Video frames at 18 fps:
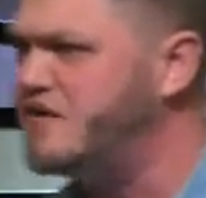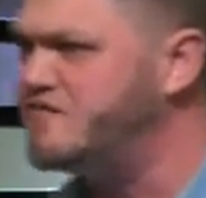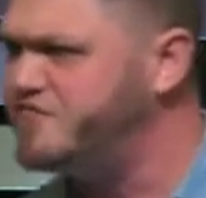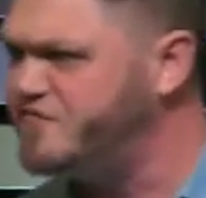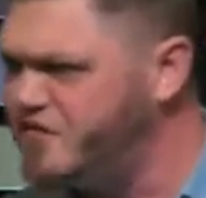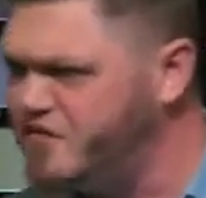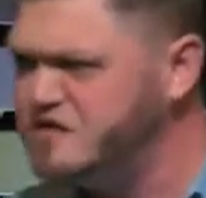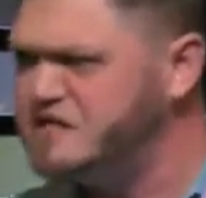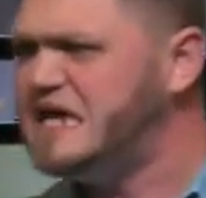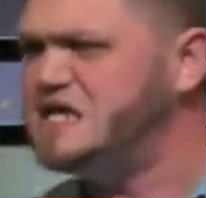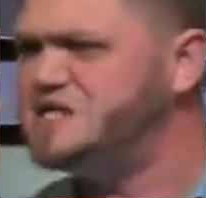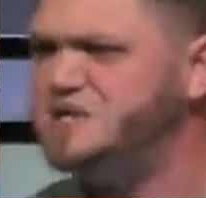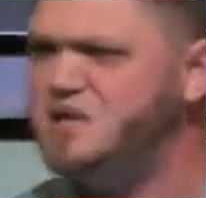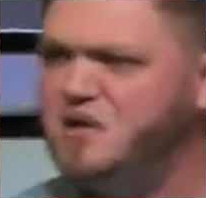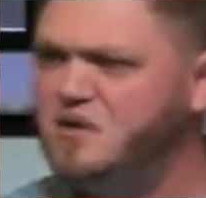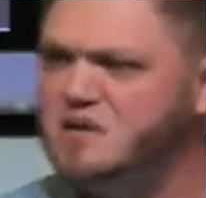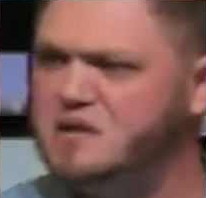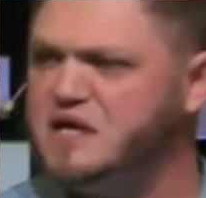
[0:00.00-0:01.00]
Four days
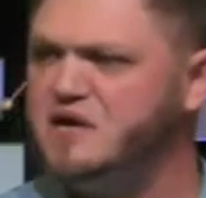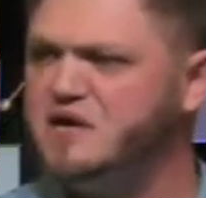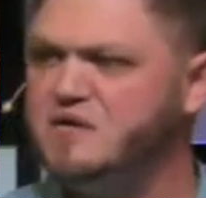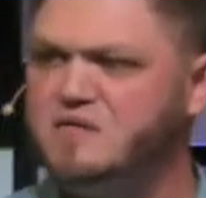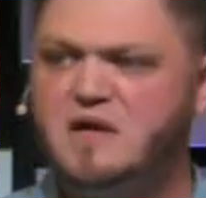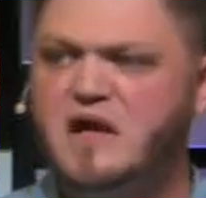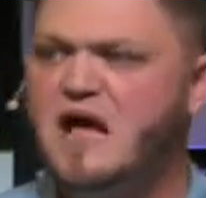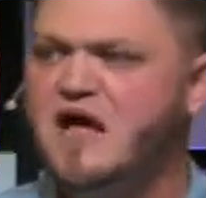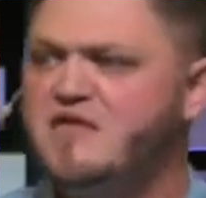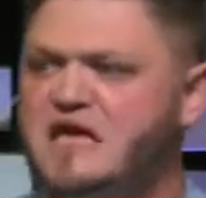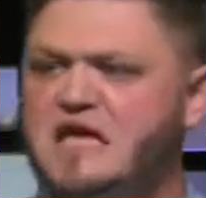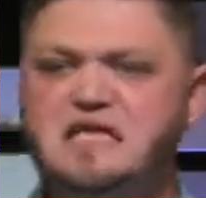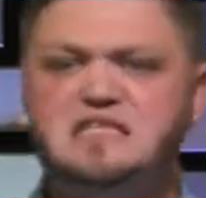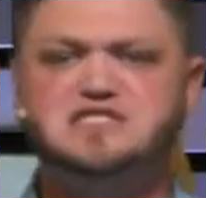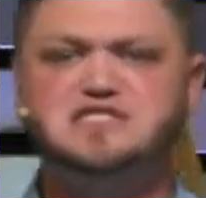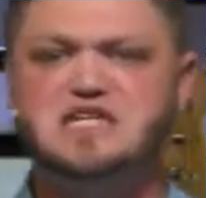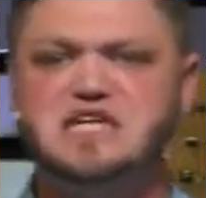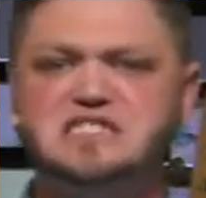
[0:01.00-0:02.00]
earlier, he,
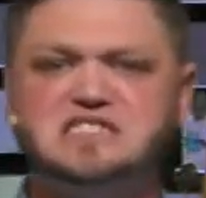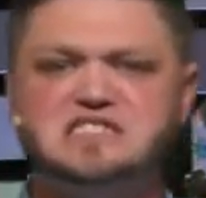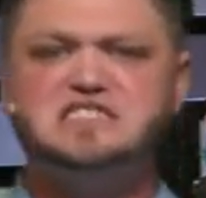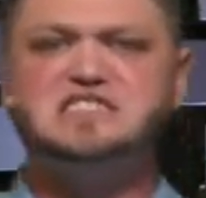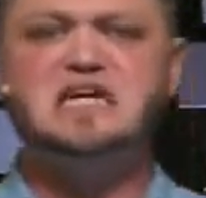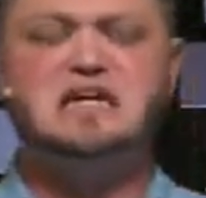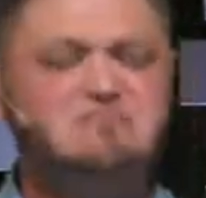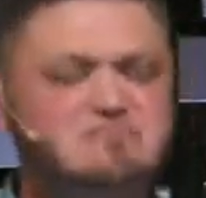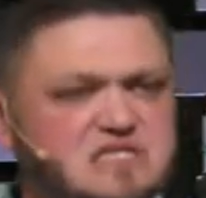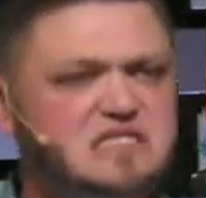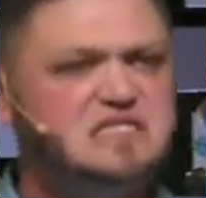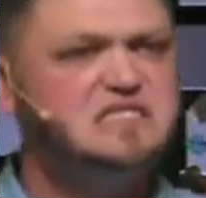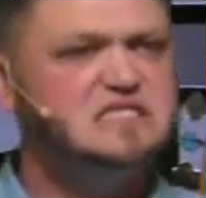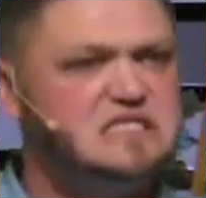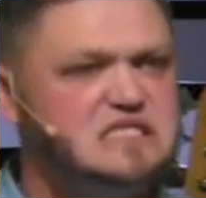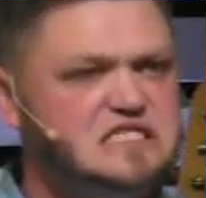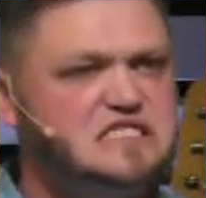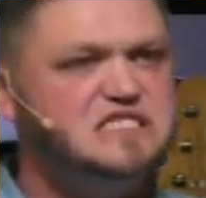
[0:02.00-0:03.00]
Jesus comes
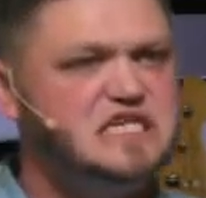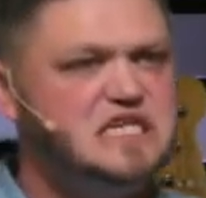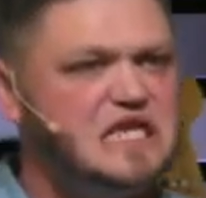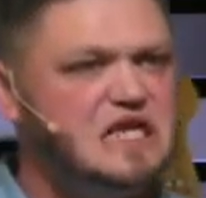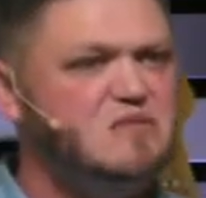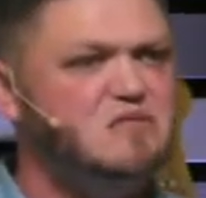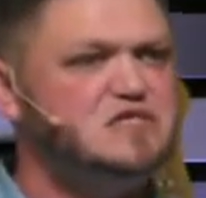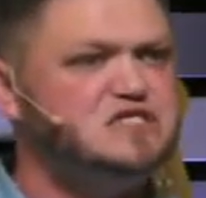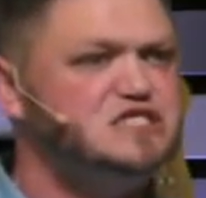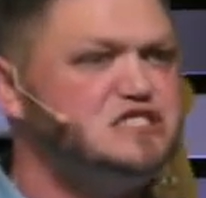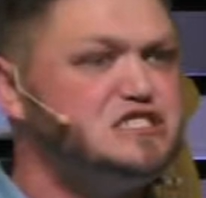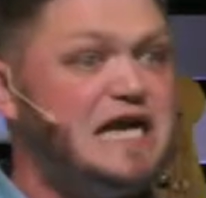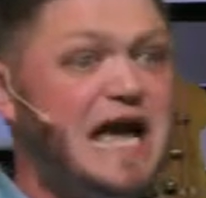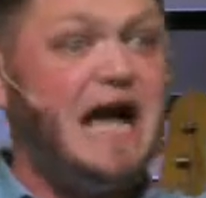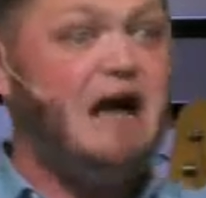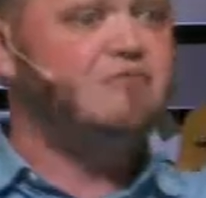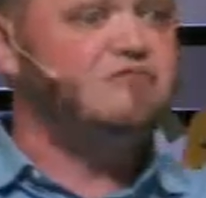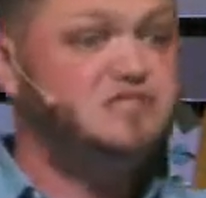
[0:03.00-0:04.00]
into the city with
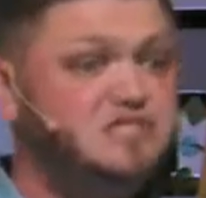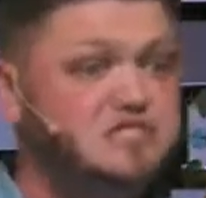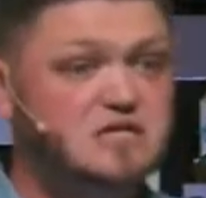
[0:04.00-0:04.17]
shouts